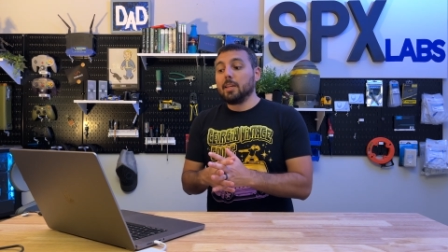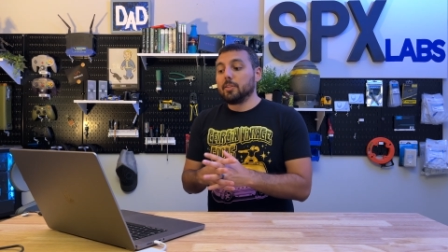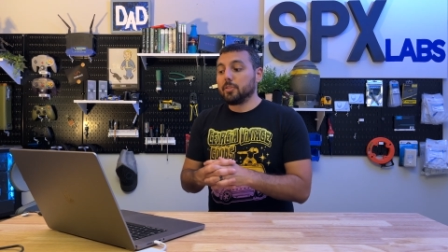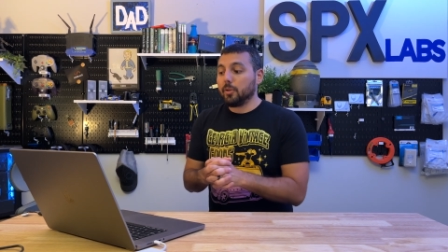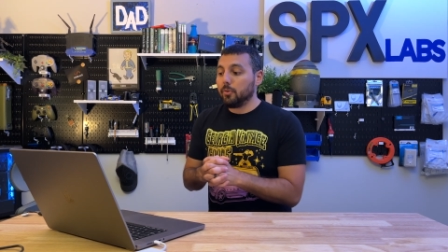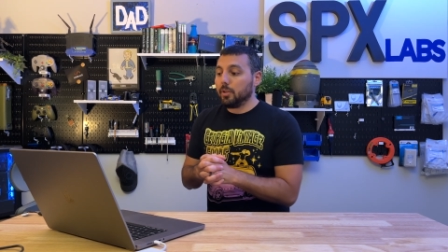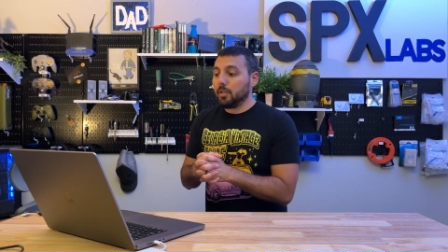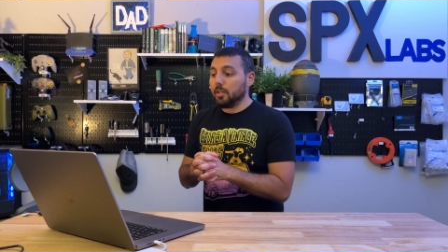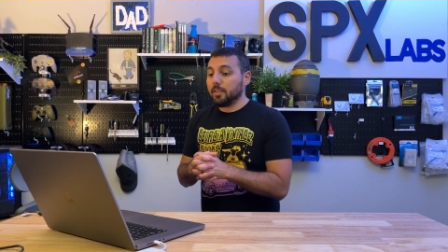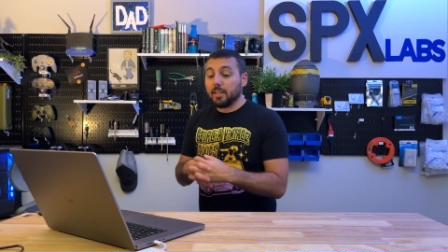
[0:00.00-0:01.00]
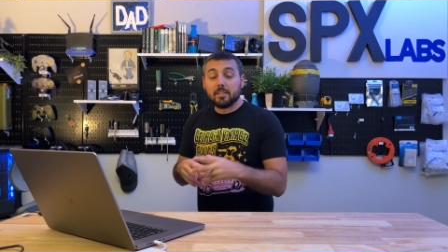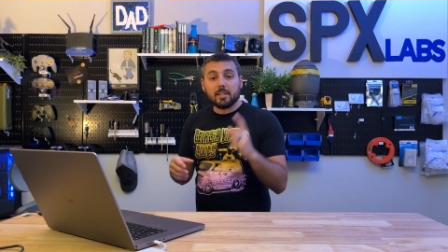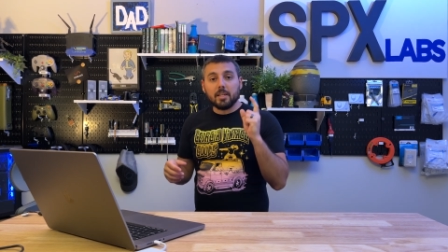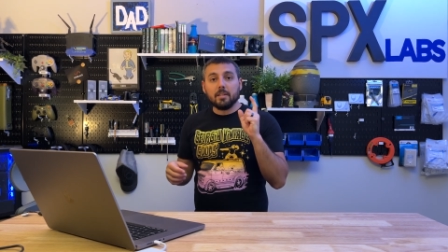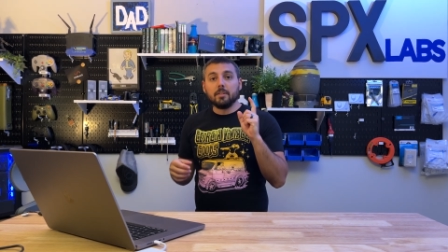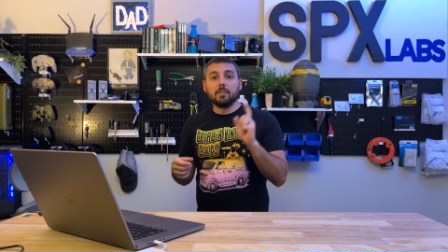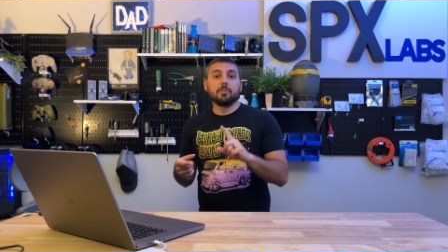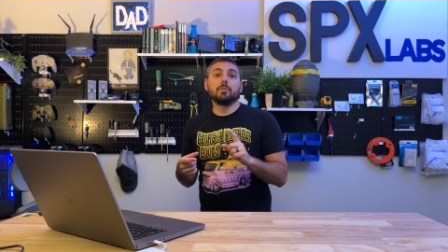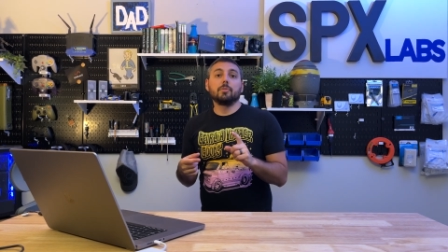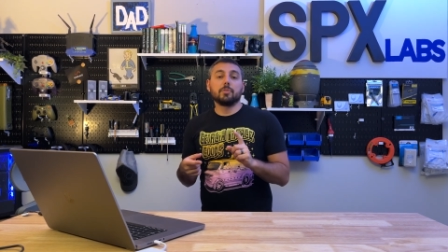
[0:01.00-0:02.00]
so uh, thanks again
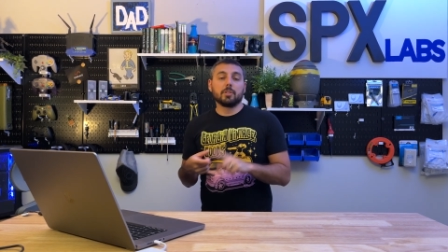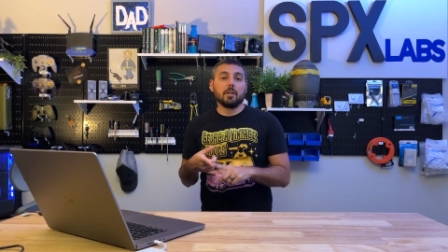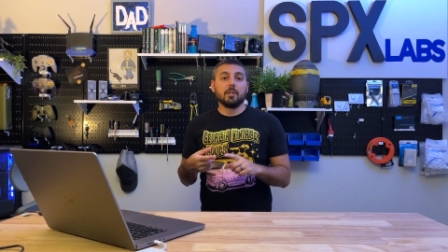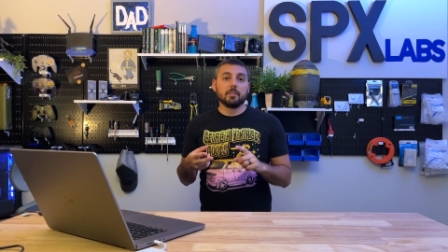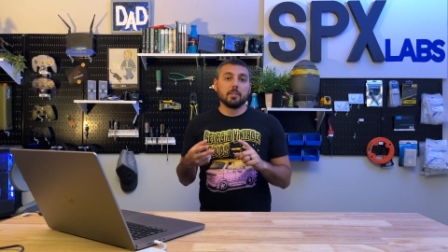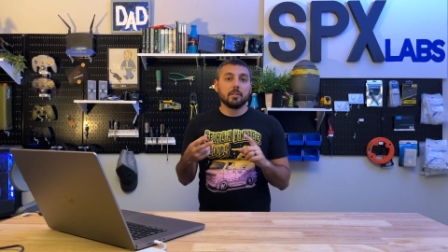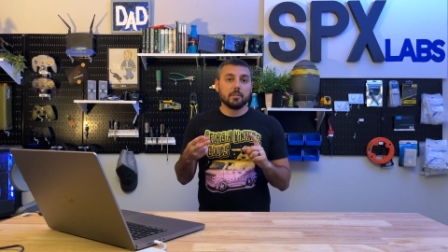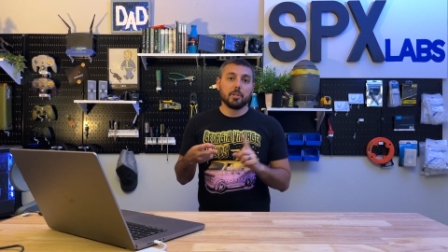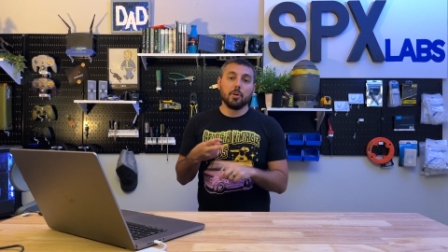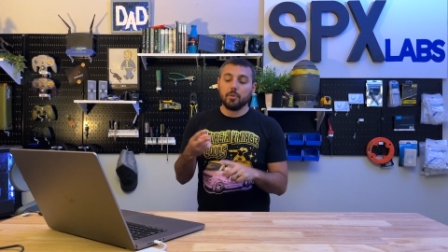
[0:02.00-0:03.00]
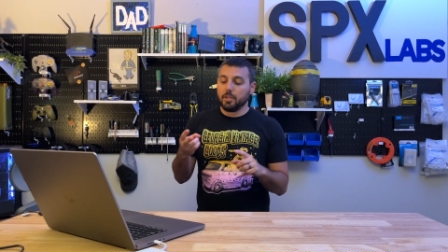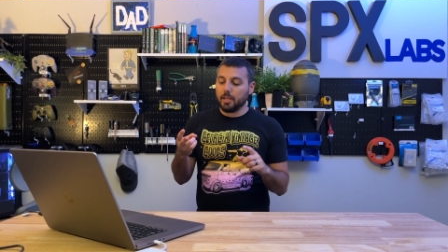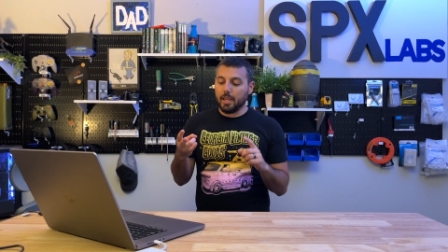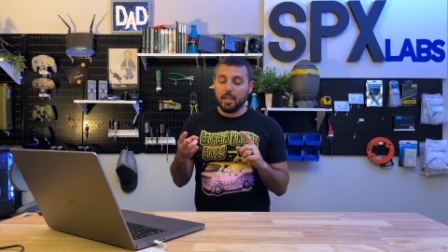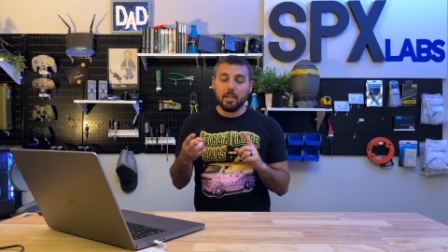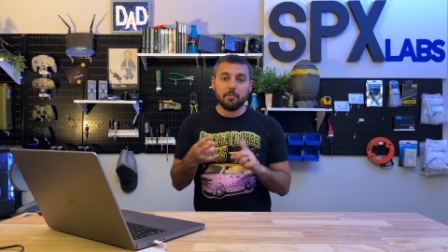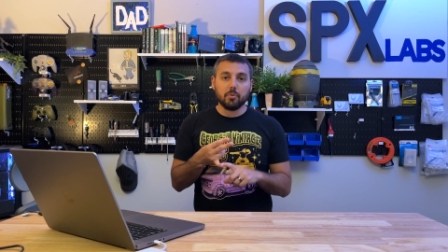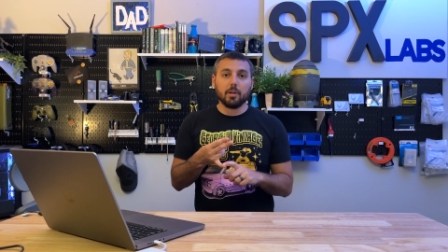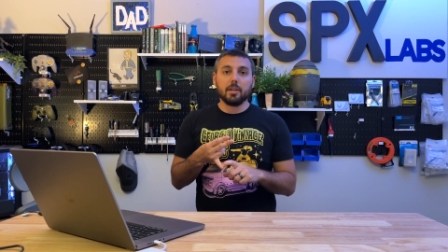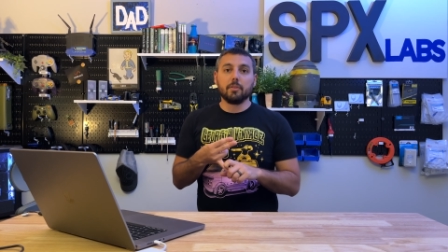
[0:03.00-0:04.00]
to Scott, Cody, and
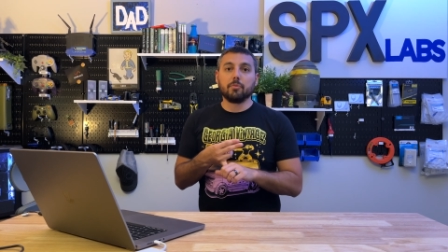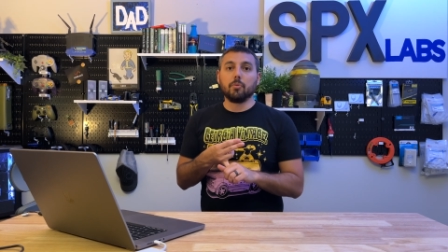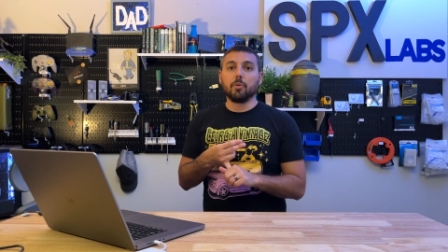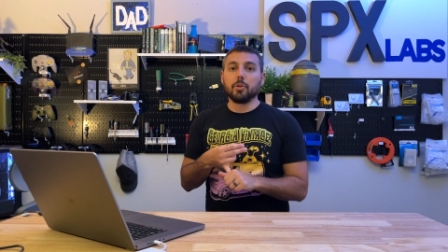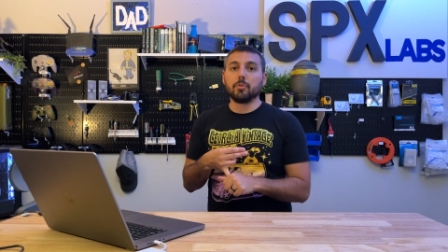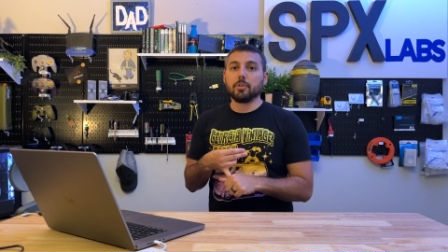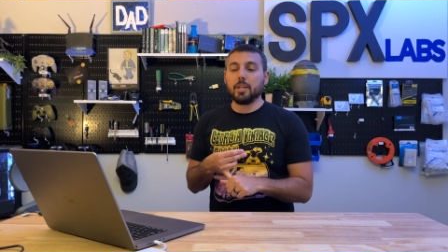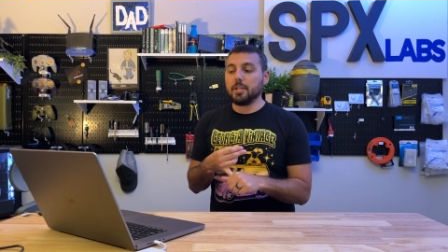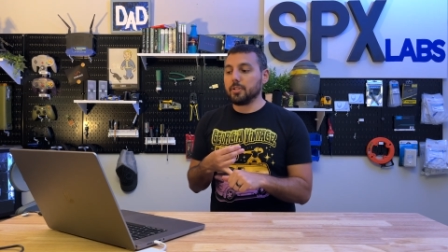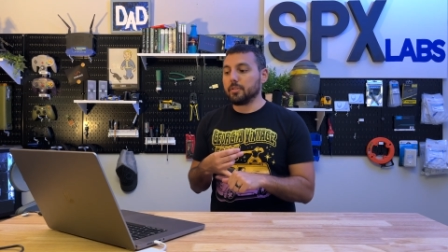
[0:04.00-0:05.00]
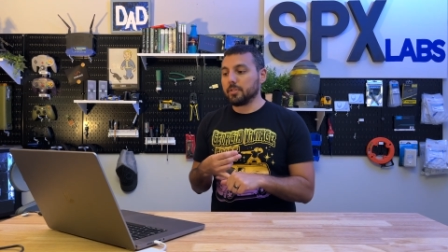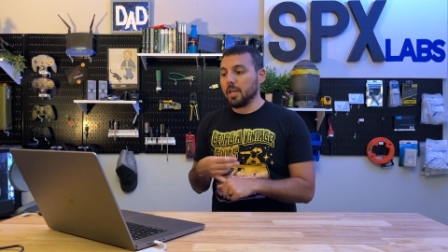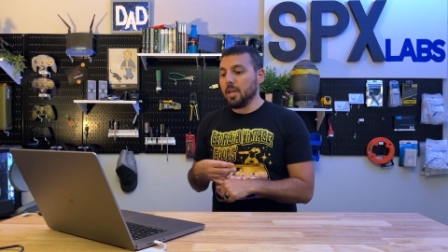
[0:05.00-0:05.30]
Brian for your donations,